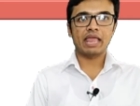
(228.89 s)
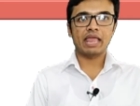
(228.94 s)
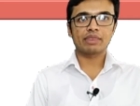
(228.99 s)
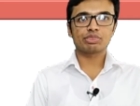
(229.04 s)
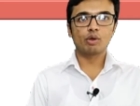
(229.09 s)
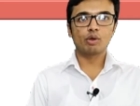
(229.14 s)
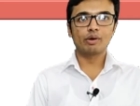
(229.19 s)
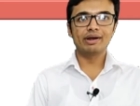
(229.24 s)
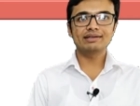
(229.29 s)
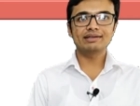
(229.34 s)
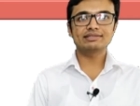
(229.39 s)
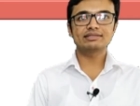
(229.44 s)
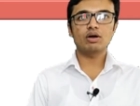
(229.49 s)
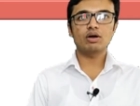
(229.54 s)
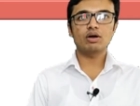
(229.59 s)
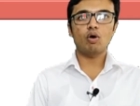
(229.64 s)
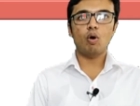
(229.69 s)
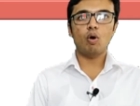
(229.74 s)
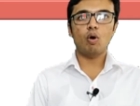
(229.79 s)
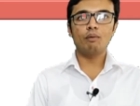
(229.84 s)
dominates
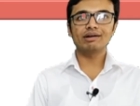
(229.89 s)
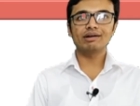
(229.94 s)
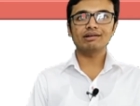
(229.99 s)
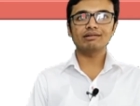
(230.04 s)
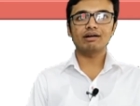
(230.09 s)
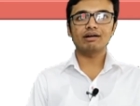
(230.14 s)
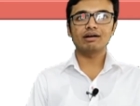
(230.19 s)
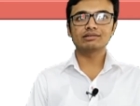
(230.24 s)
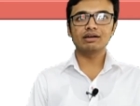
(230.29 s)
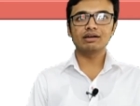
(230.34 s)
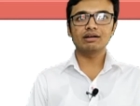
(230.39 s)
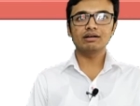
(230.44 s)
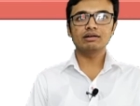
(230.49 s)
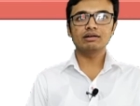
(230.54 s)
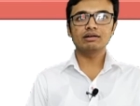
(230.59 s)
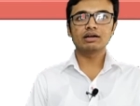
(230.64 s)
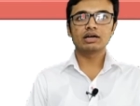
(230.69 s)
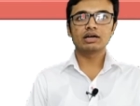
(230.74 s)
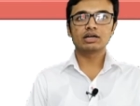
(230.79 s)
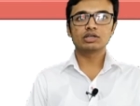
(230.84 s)
over
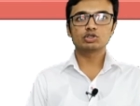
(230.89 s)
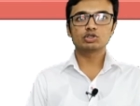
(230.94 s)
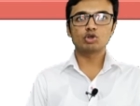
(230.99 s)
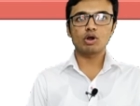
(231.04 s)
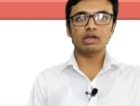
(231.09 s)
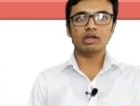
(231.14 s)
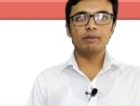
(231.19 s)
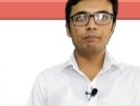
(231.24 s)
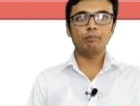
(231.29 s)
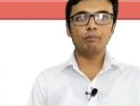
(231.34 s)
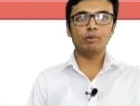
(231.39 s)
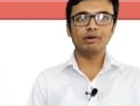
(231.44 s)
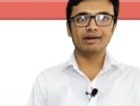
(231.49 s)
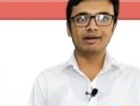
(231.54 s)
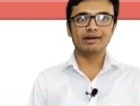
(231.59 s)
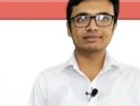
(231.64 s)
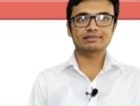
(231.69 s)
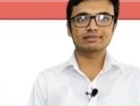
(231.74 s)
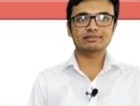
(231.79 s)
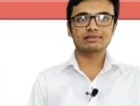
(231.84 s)
other torque
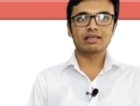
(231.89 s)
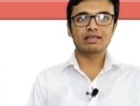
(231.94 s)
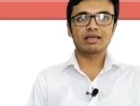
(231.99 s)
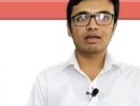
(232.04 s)
components.